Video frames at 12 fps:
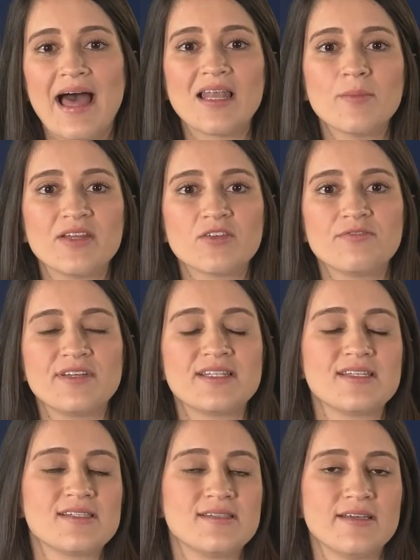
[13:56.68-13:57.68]
element of
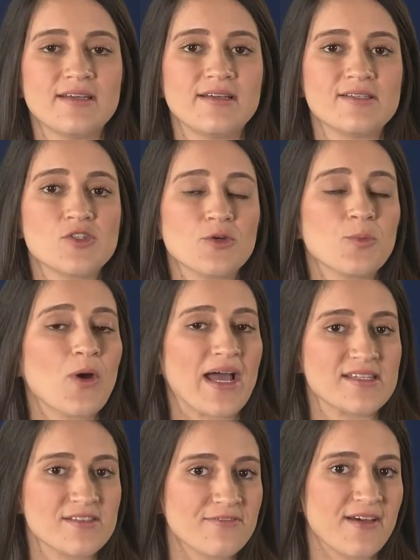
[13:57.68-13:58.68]
it is the
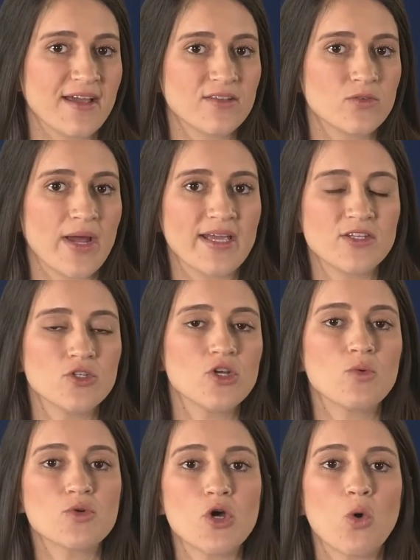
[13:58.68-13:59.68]
surprise effect, right? You
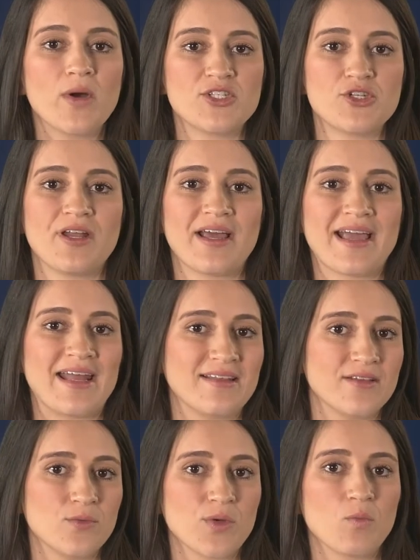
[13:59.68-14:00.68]
don't know what you're gonna get
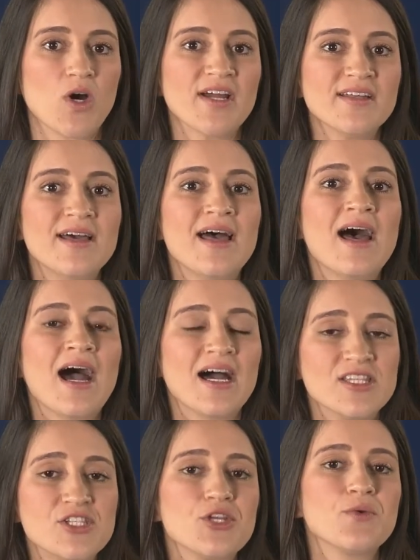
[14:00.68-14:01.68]
in the reward
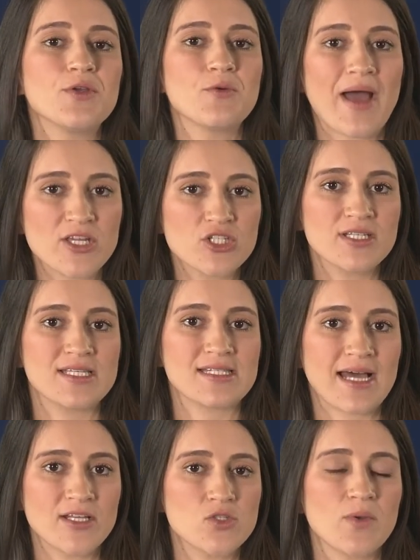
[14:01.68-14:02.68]
until you actually
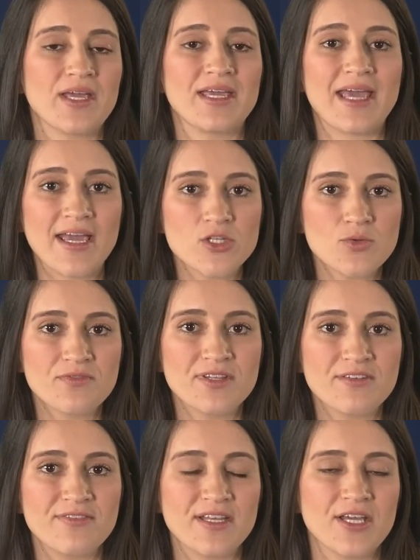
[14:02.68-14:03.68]
decide to engage with
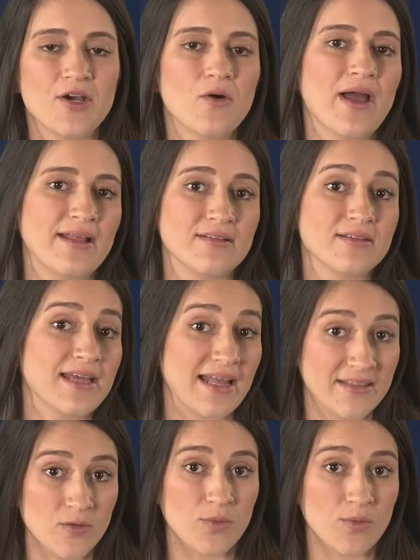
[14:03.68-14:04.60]
the video and get the